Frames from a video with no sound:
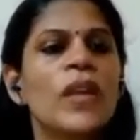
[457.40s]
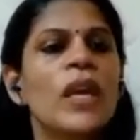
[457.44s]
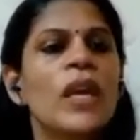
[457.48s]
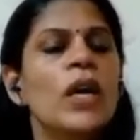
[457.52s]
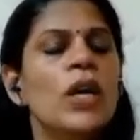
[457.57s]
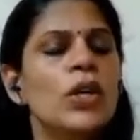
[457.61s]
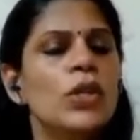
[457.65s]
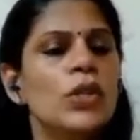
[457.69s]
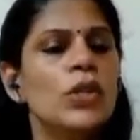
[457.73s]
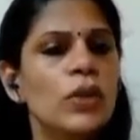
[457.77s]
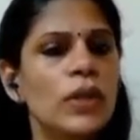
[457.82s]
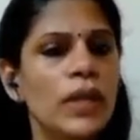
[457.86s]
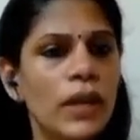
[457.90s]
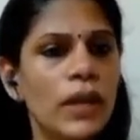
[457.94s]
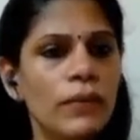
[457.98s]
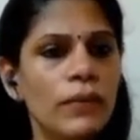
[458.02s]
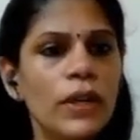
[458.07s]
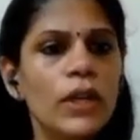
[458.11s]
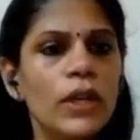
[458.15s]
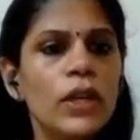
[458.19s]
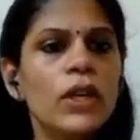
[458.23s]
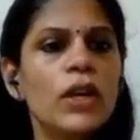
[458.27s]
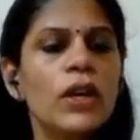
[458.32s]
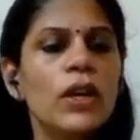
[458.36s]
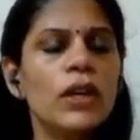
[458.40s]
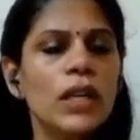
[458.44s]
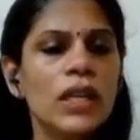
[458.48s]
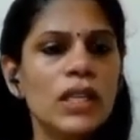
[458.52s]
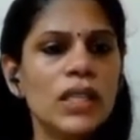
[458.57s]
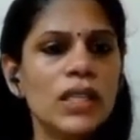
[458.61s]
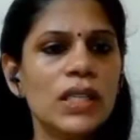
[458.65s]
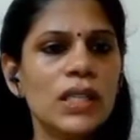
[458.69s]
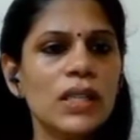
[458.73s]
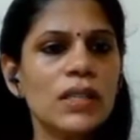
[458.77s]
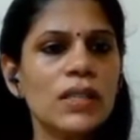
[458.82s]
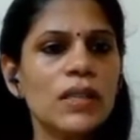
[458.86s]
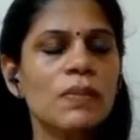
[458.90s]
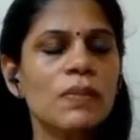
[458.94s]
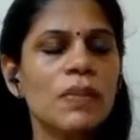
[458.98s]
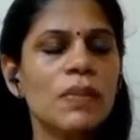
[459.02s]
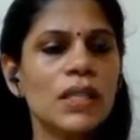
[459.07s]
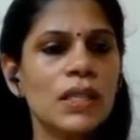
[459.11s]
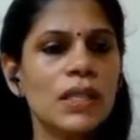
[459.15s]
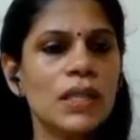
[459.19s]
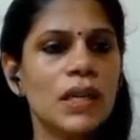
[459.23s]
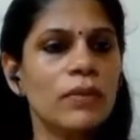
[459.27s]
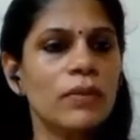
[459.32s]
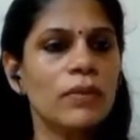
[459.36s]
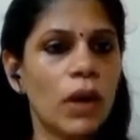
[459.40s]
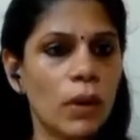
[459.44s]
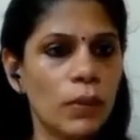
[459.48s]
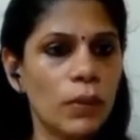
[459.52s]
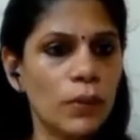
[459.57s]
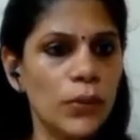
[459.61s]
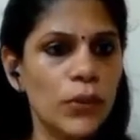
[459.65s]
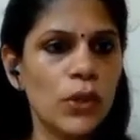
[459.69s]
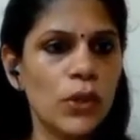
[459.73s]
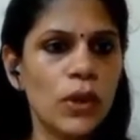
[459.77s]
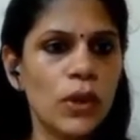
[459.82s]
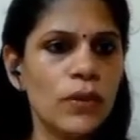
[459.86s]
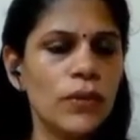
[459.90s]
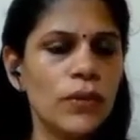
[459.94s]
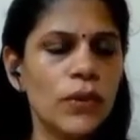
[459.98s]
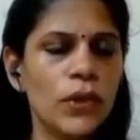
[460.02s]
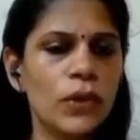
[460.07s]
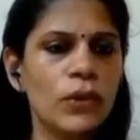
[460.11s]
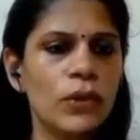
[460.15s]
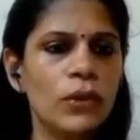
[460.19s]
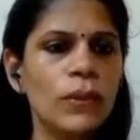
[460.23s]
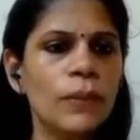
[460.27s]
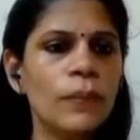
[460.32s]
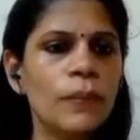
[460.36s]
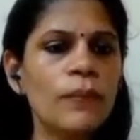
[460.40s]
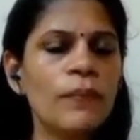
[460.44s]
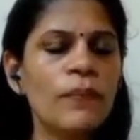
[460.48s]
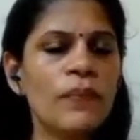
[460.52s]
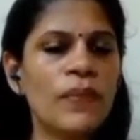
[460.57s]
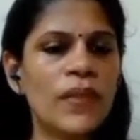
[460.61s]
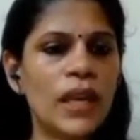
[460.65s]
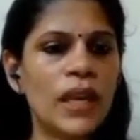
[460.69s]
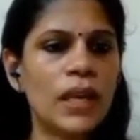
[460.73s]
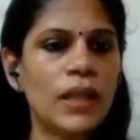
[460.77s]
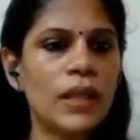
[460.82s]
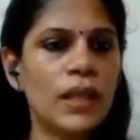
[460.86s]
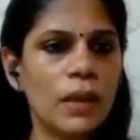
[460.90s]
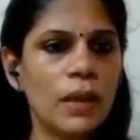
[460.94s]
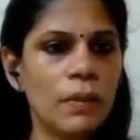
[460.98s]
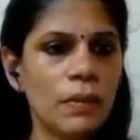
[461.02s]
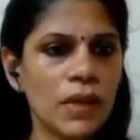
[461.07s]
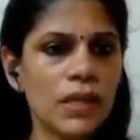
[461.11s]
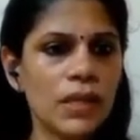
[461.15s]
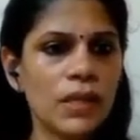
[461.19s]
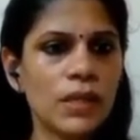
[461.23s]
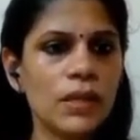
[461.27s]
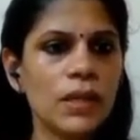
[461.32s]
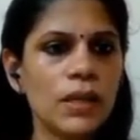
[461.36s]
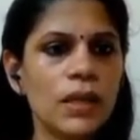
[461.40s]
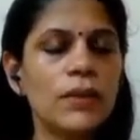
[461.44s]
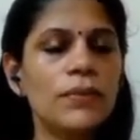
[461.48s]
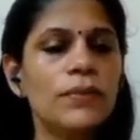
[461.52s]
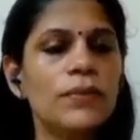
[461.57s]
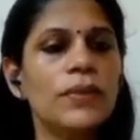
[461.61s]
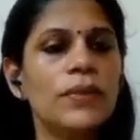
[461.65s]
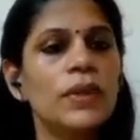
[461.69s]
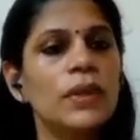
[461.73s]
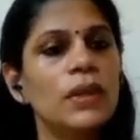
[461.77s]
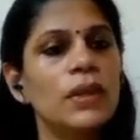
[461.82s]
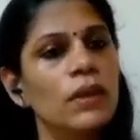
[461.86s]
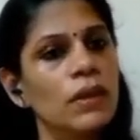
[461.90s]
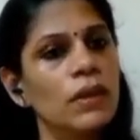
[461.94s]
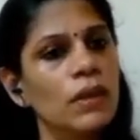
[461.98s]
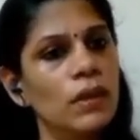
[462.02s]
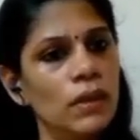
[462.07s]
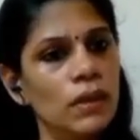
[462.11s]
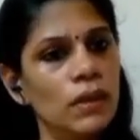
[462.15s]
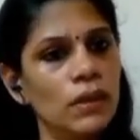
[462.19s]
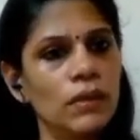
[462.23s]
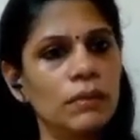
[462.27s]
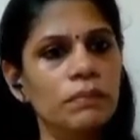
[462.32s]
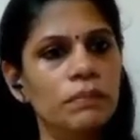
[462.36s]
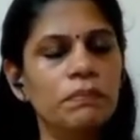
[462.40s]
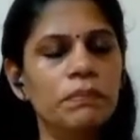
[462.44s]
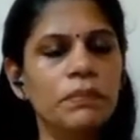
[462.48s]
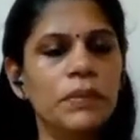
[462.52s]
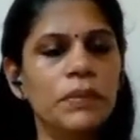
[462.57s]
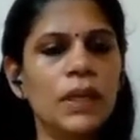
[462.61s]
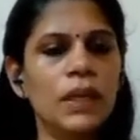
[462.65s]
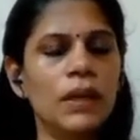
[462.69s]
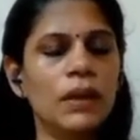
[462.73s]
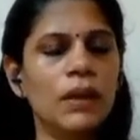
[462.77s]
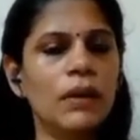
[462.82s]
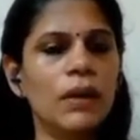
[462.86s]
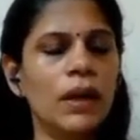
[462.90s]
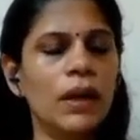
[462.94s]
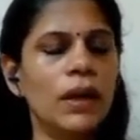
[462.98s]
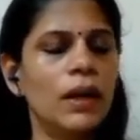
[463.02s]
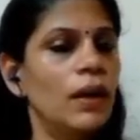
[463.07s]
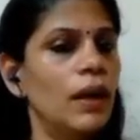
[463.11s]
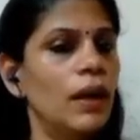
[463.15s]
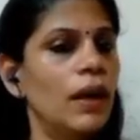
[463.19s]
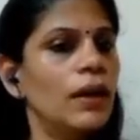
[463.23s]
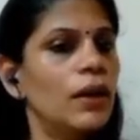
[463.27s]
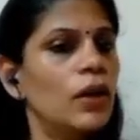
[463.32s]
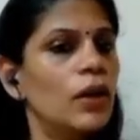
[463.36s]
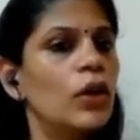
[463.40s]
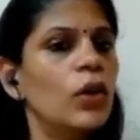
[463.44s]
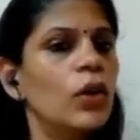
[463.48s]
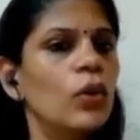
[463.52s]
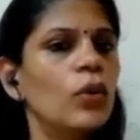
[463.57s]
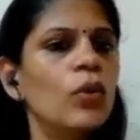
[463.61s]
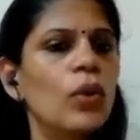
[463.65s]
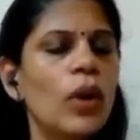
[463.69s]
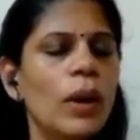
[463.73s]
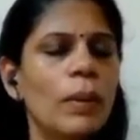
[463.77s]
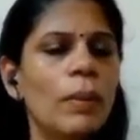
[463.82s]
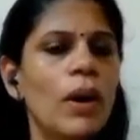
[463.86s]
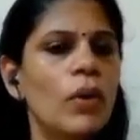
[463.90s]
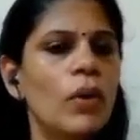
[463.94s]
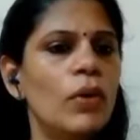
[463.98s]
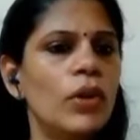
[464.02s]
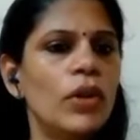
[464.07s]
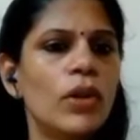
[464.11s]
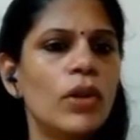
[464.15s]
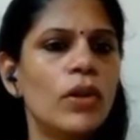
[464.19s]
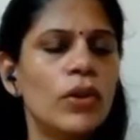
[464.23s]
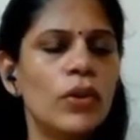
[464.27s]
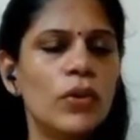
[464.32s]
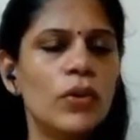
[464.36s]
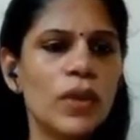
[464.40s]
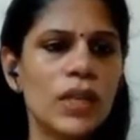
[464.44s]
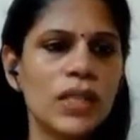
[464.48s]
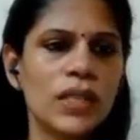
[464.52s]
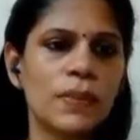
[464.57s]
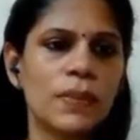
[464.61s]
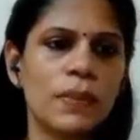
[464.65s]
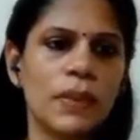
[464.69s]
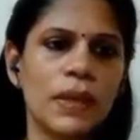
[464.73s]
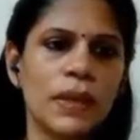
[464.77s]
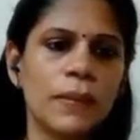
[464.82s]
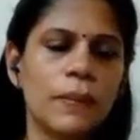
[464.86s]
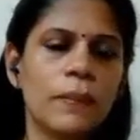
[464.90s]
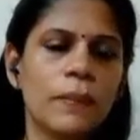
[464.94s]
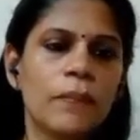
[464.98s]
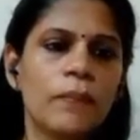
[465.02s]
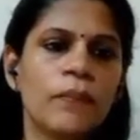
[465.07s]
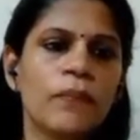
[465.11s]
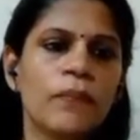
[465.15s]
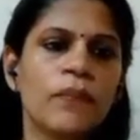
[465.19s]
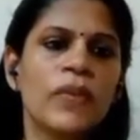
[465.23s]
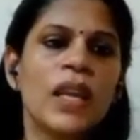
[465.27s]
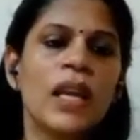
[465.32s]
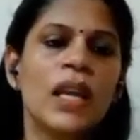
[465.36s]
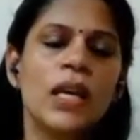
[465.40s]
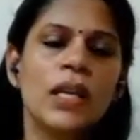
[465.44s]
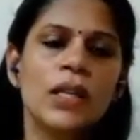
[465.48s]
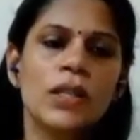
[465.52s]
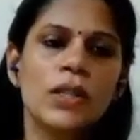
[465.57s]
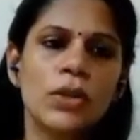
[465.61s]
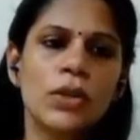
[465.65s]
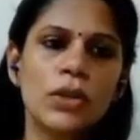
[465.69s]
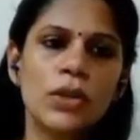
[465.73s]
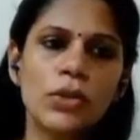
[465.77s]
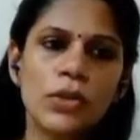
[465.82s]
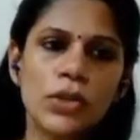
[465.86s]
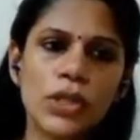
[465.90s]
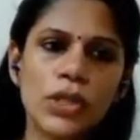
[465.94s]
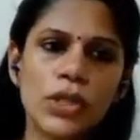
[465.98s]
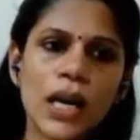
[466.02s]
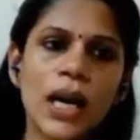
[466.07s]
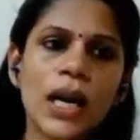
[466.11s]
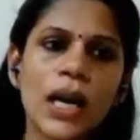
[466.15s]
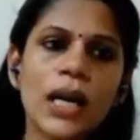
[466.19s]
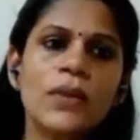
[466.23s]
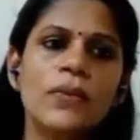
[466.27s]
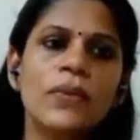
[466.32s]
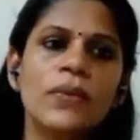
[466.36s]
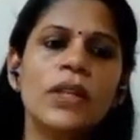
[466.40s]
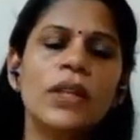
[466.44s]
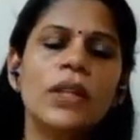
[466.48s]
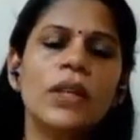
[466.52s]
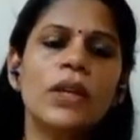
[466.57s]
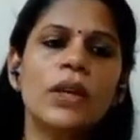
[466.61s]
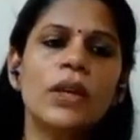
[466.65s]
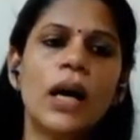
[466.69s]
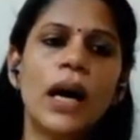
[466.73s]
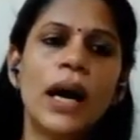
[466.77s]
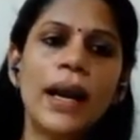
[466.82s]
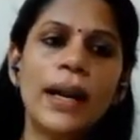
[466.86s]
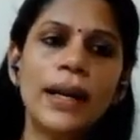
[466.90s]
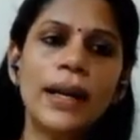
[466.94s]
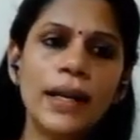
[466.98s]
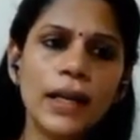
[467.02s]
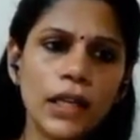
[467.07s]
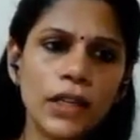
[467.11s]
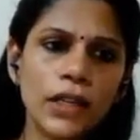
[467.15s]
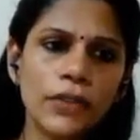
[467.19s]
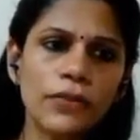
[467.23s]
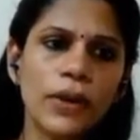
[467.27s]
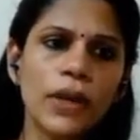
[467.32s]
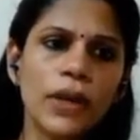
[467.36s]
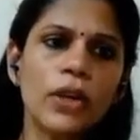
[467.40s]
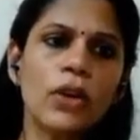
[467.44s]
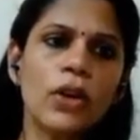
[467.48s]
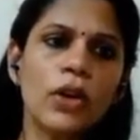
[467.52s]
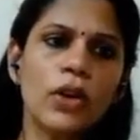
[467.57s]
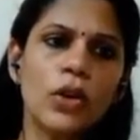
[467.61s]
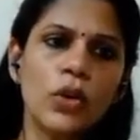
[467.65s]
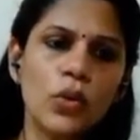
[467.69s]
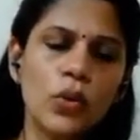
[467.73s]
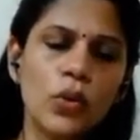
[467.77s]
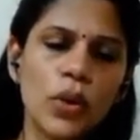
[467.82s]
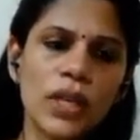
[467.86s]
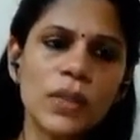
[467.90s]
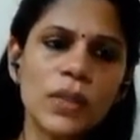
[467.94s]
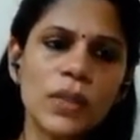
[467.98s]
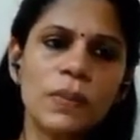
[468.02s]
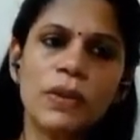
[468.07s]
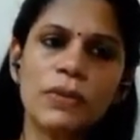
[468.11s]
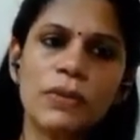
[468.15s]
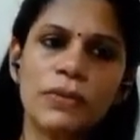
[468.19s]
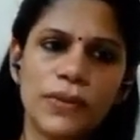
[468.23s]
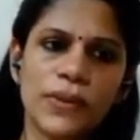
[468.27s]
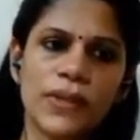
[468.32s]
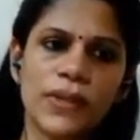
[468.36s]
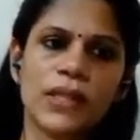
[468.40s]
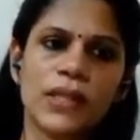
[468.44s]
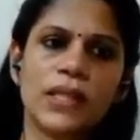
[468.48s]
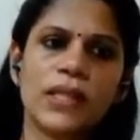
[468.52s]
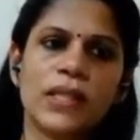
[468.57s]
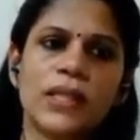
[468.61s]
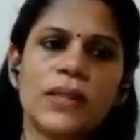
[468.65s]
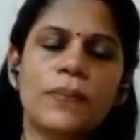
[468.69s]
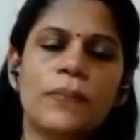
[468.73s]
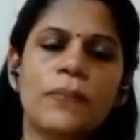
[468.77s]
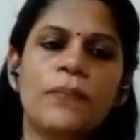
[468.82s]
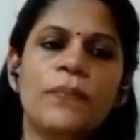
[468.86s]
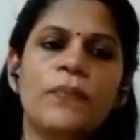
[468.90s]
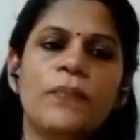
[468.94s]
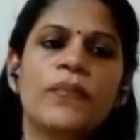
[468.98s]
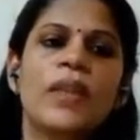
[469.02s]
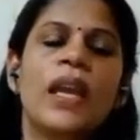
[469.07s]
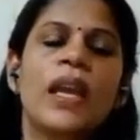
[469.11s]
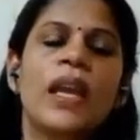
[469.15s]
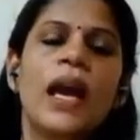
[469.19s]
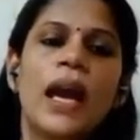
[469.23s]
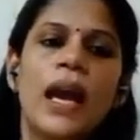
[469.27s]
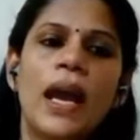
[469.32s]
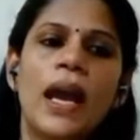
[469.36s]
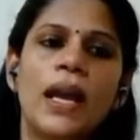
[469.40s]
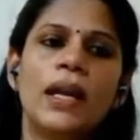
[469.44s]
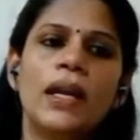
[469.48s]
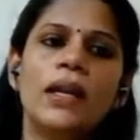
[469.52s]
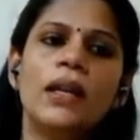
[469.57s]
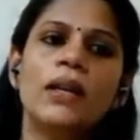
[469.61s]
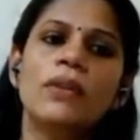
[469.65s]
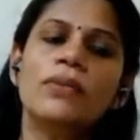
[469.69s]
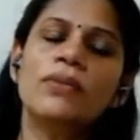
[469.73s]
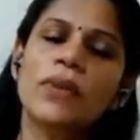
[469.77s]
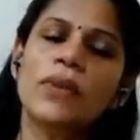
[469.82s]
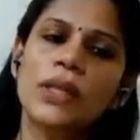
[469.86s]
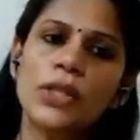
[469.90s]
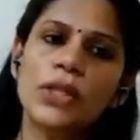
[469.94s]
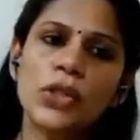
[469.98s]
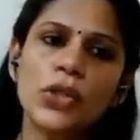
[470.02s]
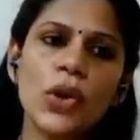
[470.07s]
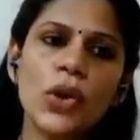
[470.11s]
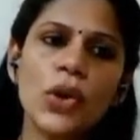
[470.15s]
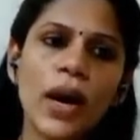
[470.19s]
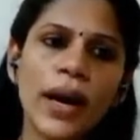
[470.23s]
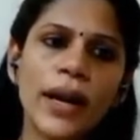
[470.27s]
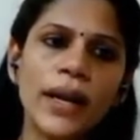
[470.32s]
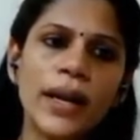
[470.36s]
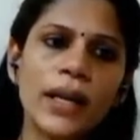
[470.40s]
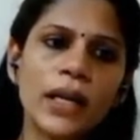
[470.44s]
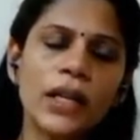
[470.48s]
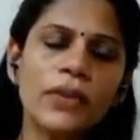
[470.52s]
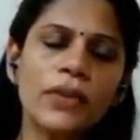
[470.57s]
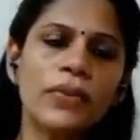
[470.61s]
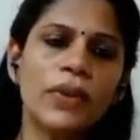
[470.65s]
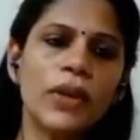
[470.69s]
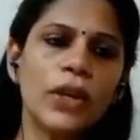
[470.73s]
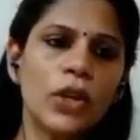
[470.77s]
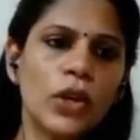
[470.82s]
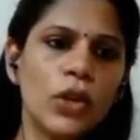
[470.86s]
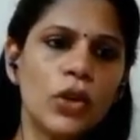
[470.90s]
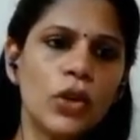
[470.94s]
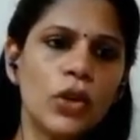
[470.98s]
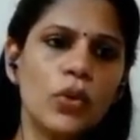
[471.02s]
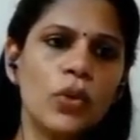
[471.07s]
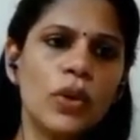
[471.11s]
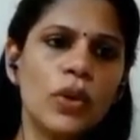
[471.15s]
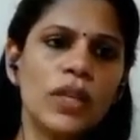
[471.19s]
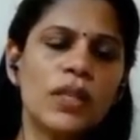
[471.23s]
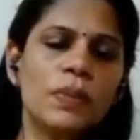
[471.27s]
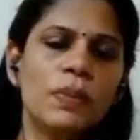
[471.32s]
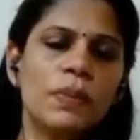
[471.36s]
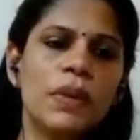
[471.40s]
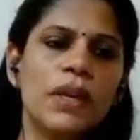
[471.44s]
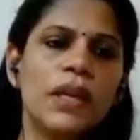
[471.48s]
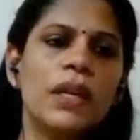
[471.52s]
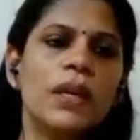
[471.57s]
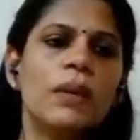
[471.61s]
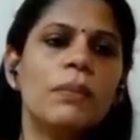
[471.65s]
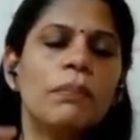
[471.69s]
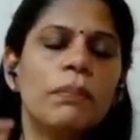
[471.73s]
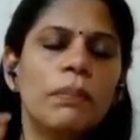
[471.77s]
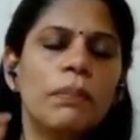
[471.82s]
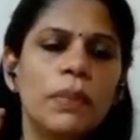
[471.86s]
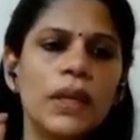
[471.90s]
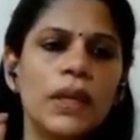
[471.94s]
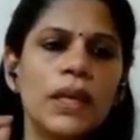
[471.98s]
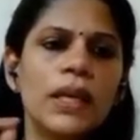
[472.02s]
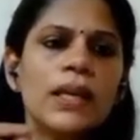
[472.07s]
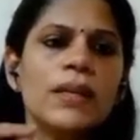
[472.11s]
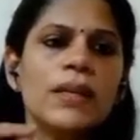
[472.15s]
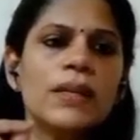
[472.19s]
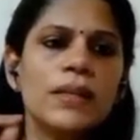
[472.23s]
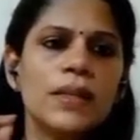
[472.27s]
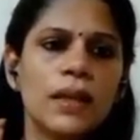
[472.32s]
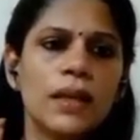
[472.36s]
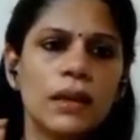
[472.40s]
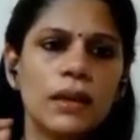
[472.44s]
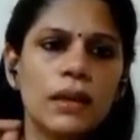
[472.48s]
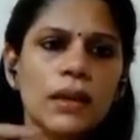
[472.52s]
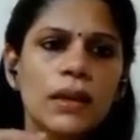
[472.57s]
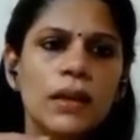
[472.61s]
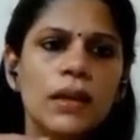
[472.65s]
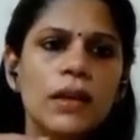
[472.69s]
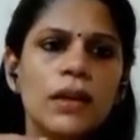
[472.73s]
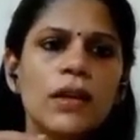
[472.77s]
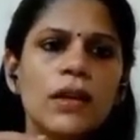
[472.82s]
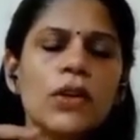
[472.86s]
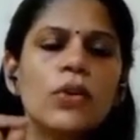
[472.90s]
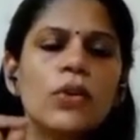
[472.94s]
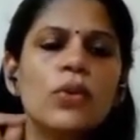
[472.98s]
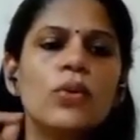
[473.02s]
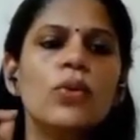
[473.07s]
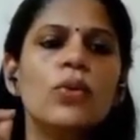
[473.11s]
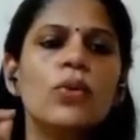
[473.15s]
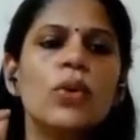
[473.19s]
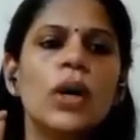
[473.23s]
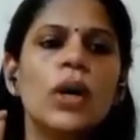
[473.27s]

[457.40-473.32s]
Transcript: So definitely your teachers must have observed you, and they must have a clue about your USP. So to start with, identify your USP first. And once you identify your USP, please learn to